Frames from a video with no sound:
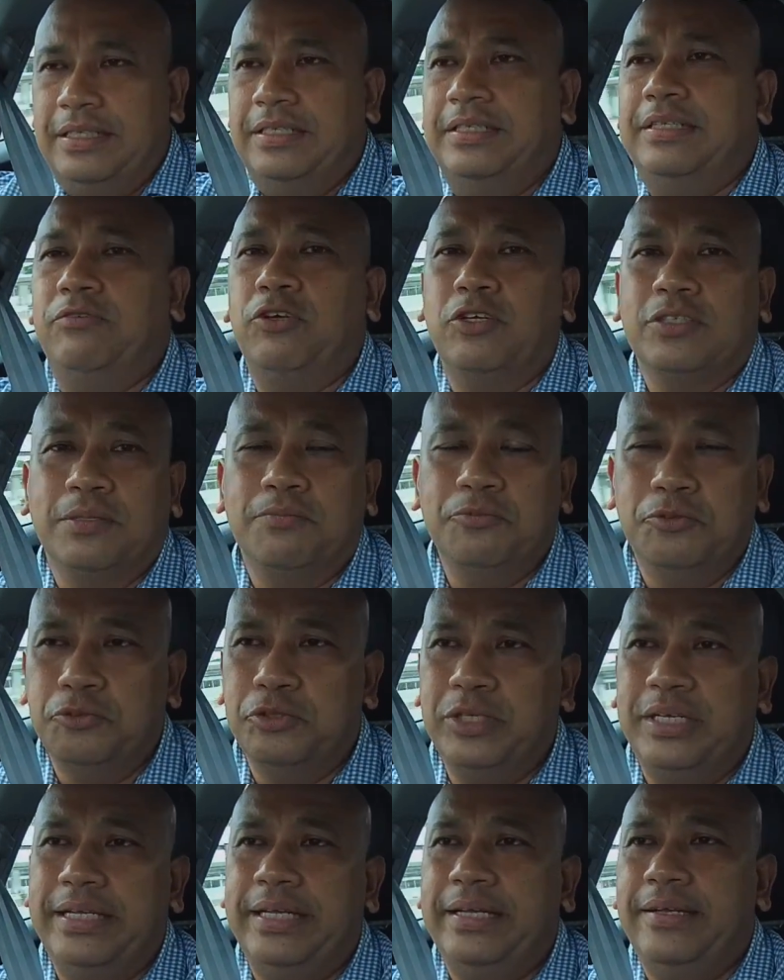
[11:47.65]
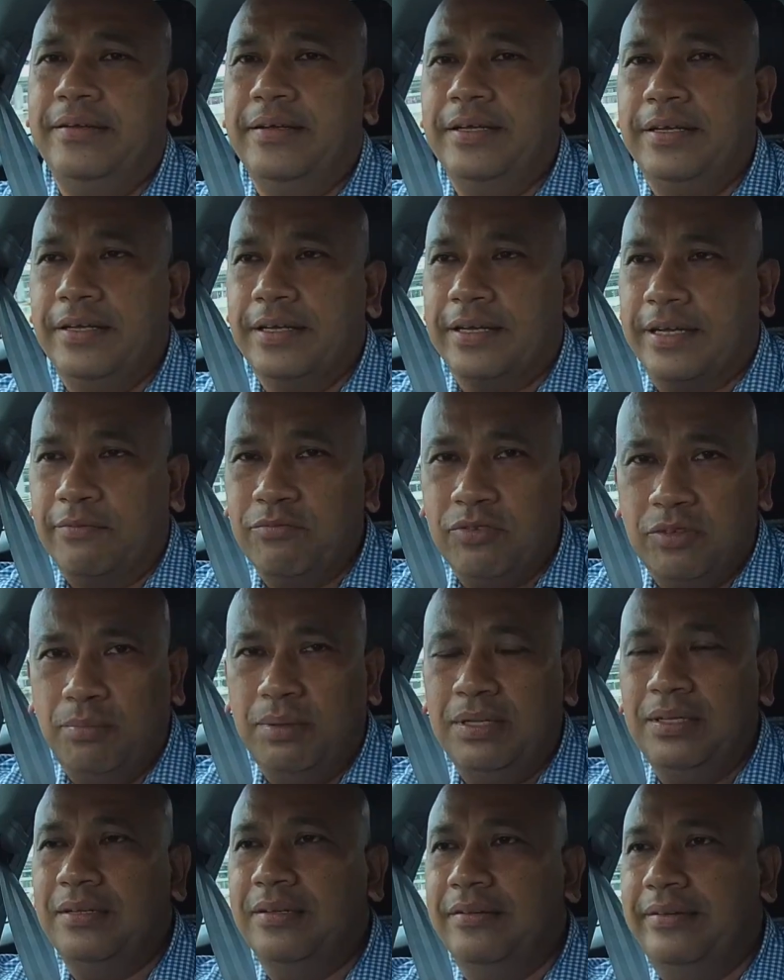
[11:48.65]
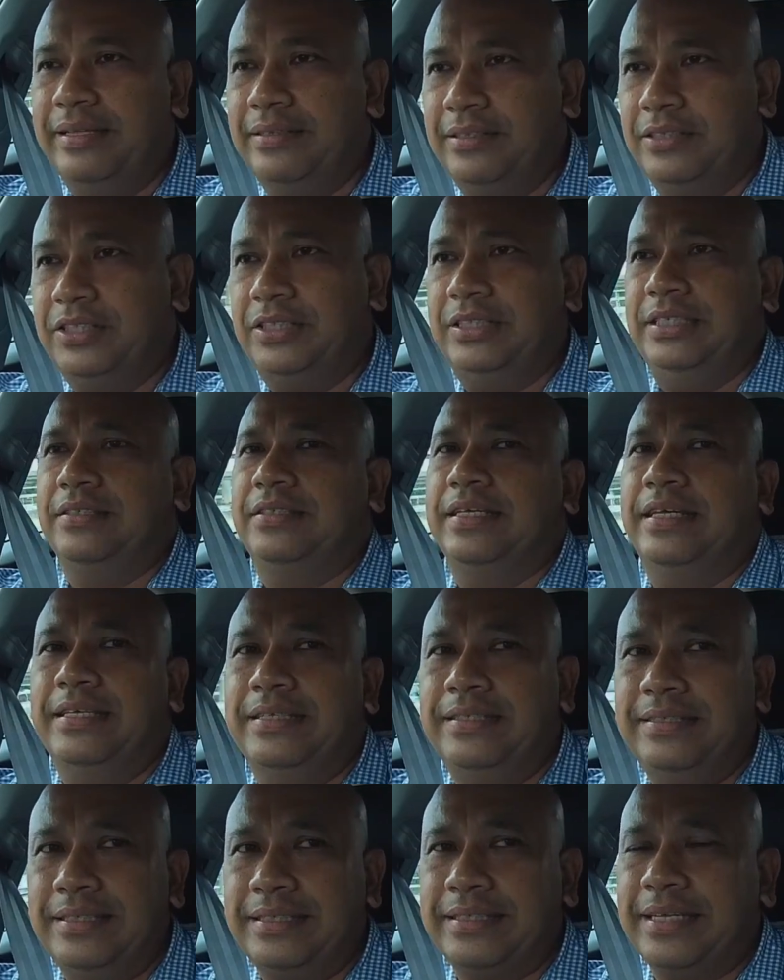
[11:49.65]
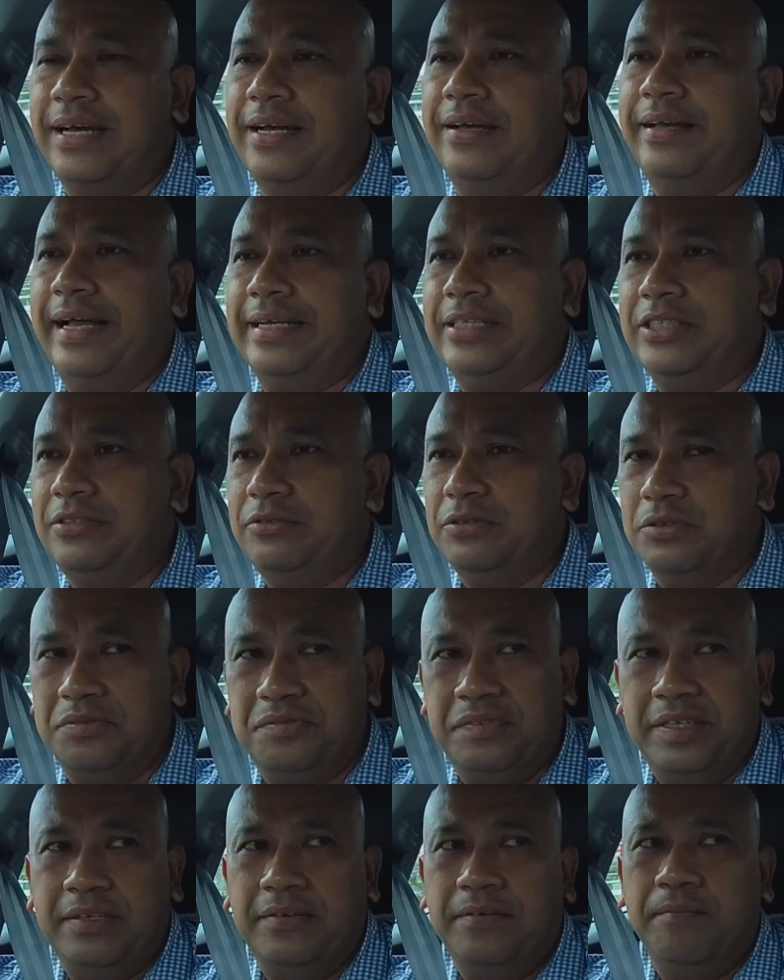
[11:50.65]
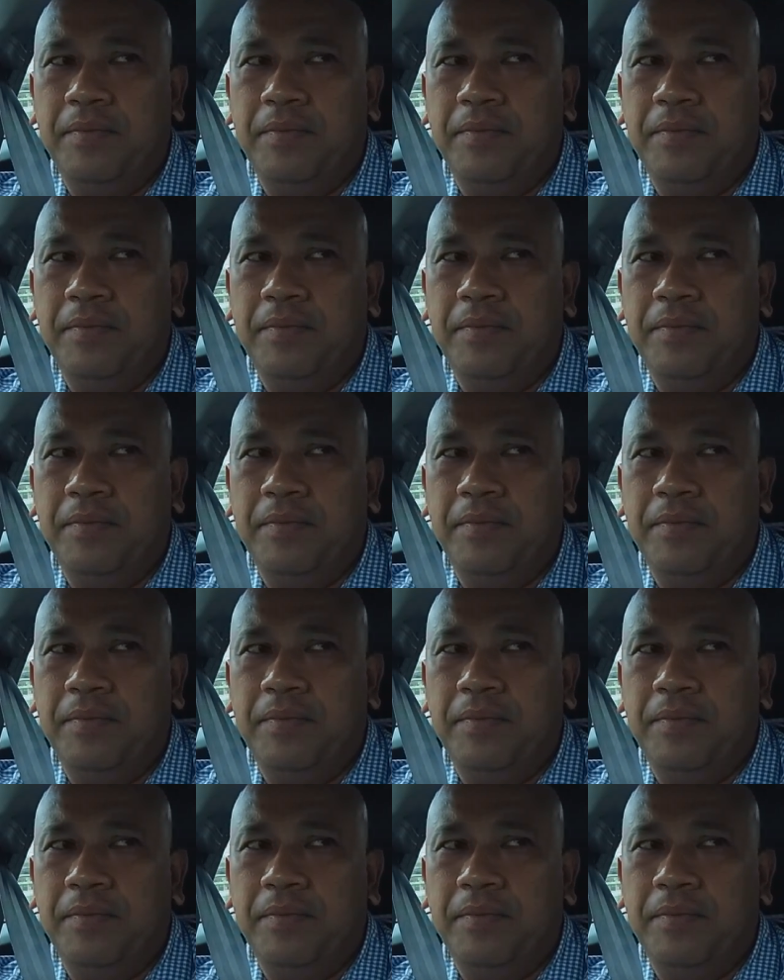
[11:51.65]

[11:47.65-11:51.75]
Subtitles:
they've got some really comfortable leather seats, and this car actually will fit